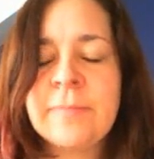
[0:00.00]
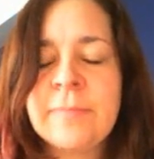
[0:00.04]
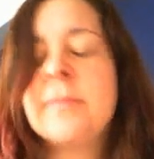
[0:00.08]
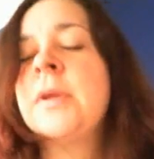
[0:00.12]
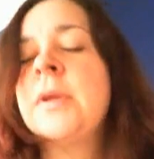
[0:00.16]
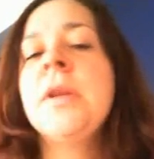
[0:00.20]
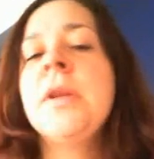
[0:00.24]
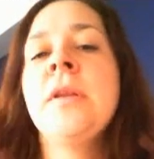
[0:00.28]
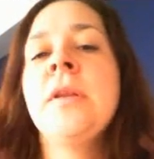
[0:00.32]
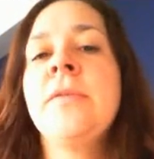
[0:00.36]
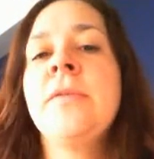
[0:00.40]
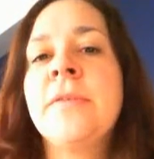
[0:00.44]

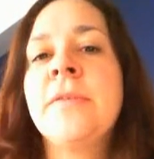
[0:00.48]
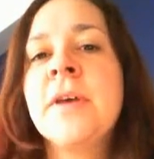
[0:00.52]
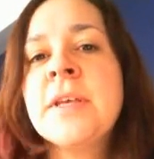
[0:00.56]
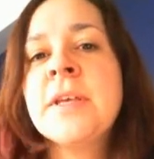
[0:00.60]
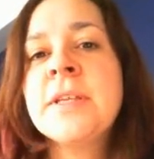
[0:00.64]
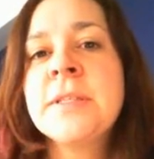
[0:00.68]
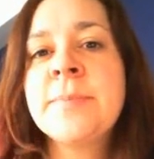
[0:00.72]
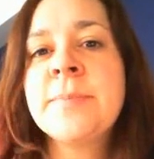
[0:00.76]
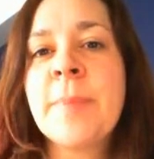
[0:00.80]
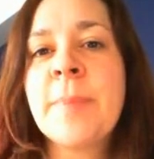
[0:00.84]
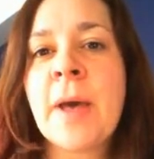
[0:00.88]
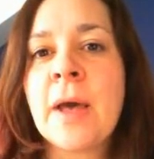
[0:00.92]
In the
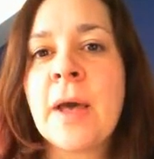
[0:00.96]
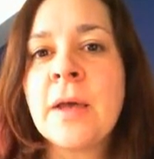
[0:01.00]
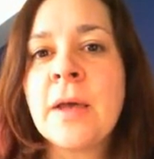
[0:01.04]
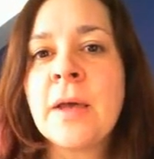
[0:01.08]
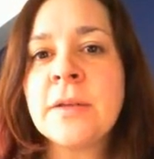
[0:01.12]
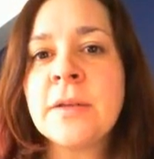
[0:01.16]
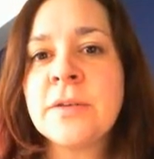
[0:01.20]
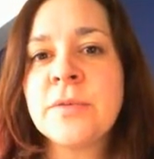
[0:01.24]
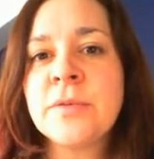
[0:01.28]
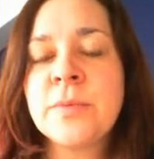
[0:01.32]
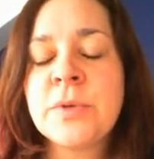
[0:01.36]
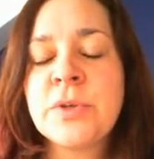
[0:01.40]
first
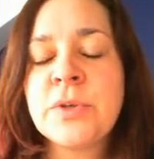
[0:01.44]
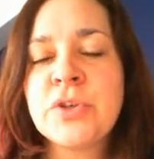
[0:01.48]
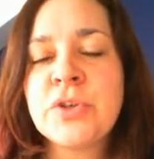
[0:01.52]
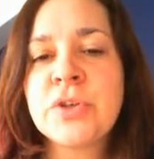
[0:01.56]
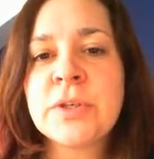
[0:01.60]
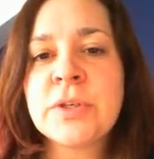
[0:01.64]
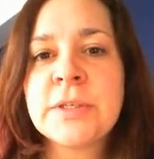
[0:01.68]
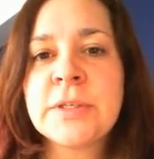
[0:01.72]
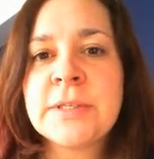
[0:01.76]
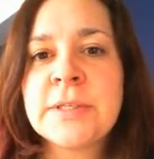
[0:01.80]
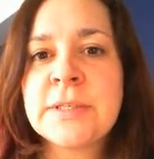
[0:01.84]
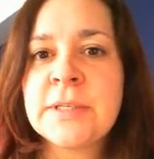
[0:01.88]
part, which you
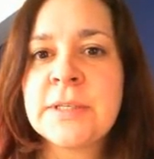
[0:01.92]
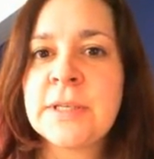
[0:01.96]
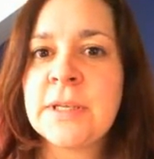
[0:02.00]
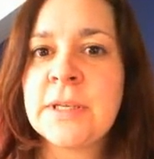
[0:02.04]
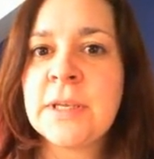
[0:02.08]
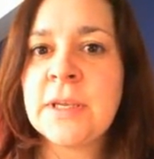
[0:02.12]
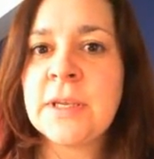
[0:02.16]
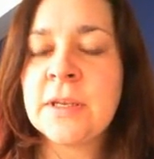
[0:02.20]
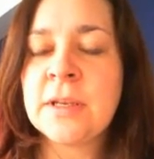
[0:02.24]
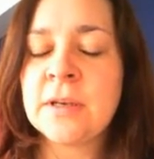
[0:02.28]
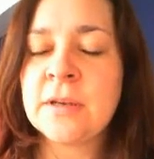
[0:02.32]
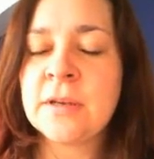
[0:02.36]
can
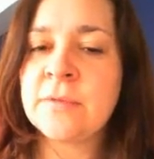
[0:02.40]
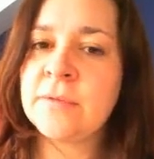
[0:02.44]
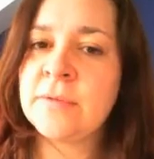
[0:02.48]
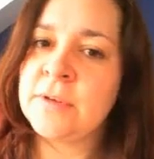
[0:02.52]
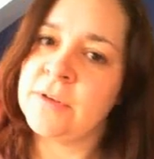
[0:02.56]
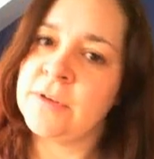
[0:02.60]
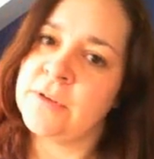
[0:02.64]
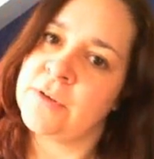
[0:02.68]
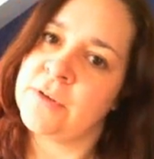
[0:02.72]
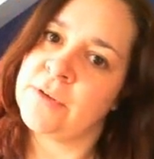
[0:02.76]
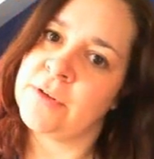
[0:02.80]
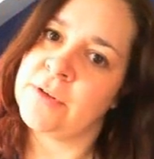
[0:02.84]
see in the
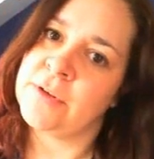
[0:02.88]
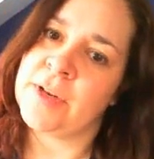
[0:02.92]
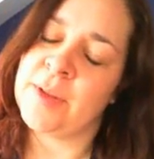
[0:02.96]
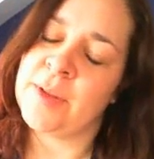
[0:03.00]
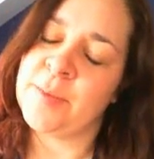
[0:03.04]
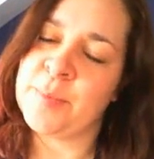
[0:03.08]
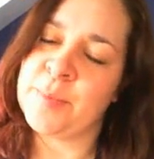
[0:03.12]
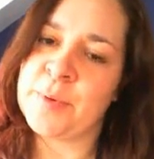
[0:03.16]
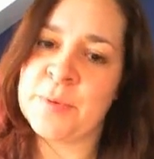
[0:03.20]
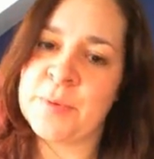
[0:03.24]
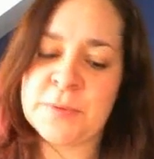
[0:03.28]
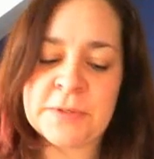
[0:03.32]
video that I
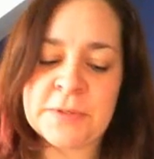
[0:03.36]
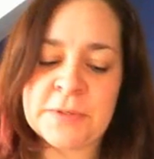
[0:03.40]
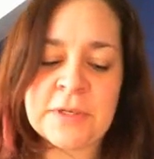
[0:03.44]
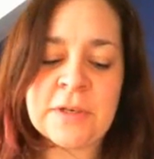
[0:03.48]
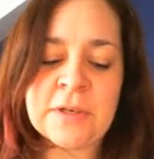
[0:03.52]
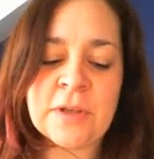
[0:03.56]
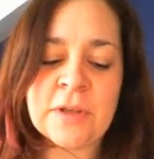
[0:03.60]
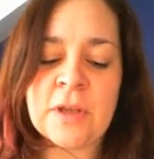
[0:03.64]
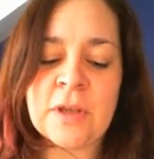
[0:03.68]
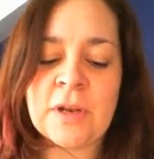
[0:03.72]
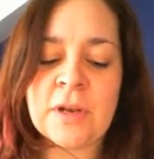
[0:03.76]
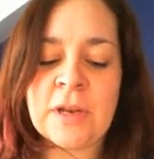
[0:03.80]

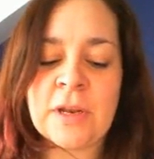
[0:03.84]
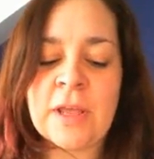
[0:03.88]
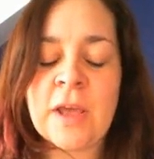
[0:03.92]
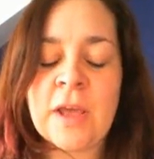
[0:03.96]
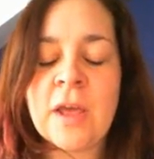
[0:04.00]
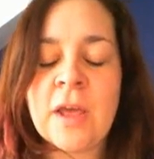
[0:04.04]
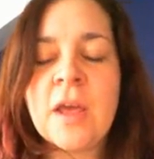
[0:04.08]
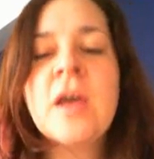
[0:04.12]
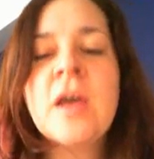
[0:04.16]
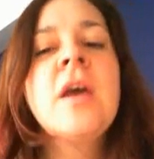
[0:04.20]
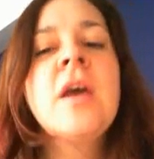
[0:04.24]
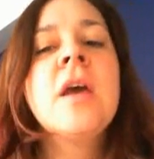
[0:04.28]
posted
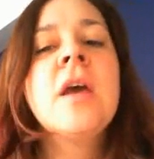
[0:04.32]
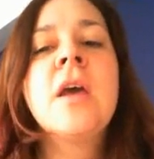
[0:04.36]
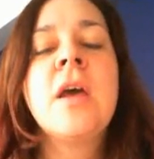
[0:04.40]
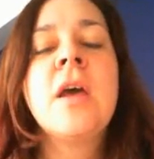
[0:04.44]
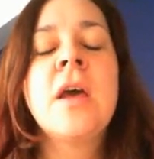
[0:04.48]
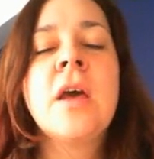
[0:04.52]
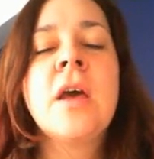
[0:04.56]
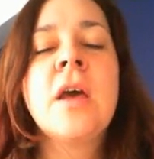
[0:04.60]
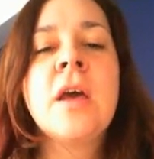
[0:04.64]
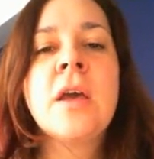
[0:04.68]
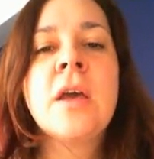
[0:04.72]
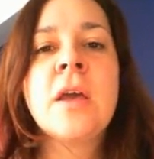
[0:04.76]
earlier,
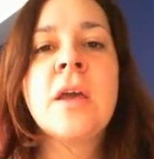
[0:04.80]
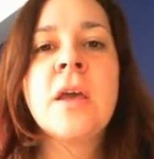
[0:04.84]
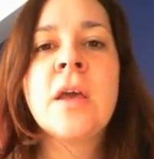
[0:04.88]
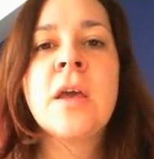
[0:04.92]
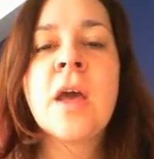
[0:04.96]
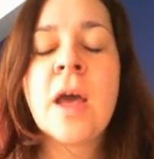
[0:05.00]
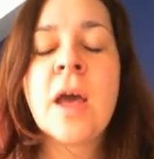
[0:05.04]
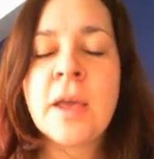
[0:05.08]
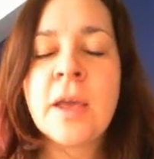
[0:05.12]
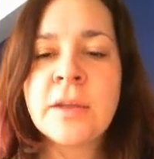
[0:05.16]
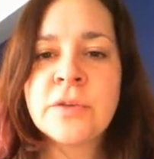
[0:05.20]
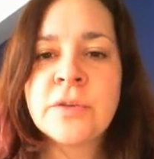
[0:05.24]

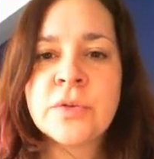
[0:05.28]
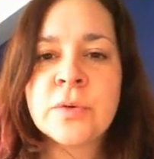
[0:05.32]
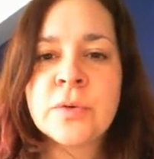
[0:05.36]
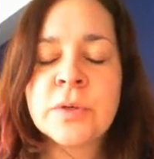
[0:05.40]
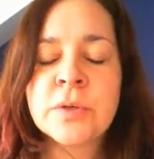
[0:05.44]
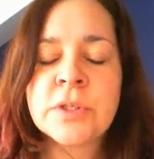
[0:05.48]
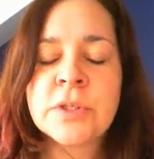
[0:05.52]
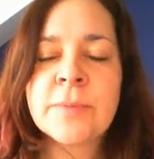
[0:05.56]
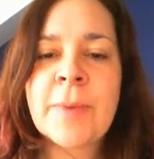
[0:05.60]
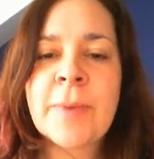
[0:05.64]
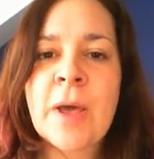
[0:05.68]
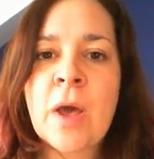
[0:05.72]
I
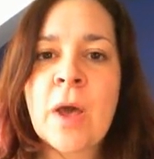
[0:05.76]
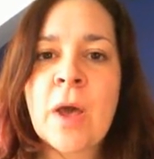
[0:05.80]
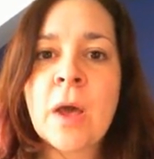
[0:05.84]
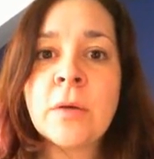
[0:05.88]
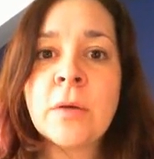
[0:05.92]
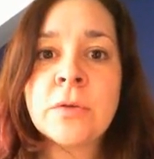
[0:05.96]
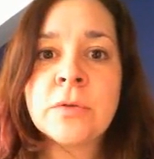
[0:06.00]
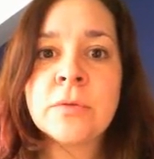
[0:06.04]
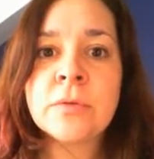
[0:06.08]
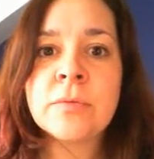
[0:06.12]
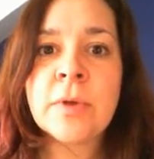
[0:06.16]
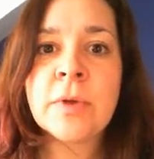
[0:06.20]
talked about
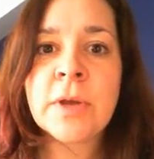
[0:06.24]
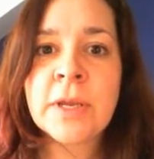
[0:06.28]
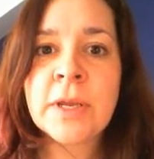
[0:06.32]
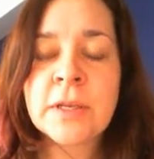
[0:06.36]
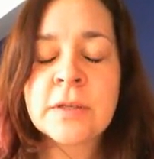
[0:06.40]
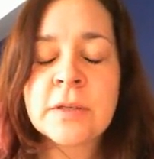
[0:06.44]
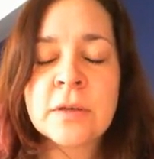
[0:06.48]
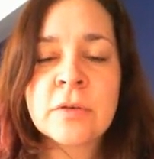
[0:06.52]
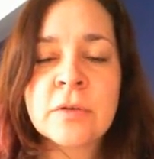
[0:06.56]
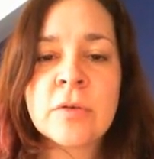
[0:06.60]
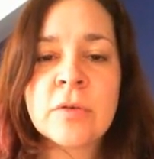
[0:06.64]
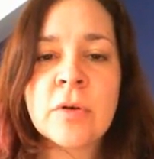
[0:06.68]
how to
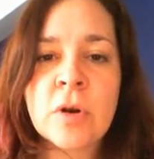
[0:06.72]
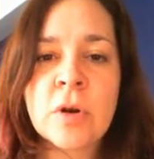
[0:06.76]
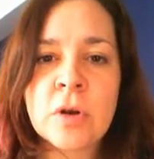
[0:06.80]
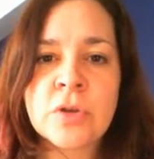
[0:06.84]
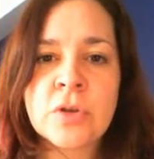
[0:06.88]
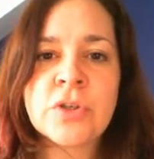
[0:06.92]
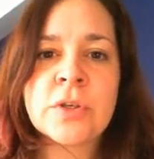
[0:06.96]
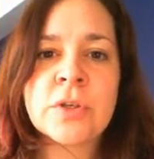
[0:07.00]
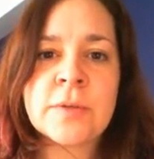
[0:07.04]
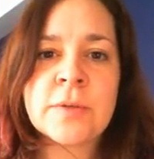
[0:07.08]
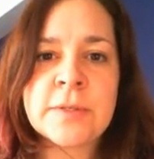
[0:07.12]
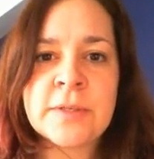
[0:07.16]
write a
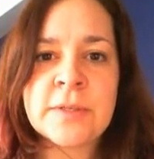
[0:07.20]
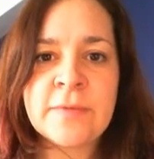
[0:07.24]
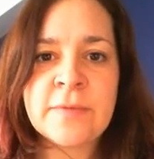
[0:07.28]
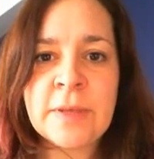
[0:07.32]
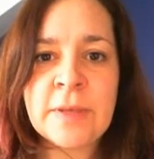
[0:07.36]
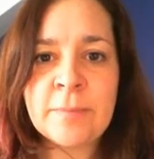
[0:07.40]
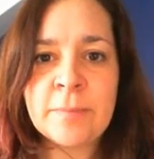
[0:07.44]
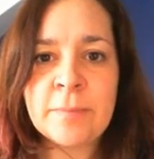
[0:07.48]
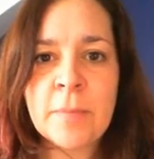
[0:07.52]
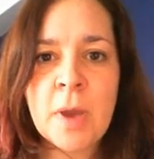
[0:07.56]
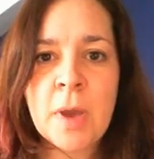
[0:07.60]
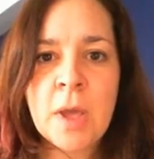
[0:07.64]
chronological
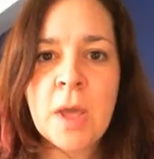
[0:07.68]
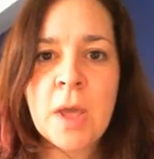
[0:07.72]
CV,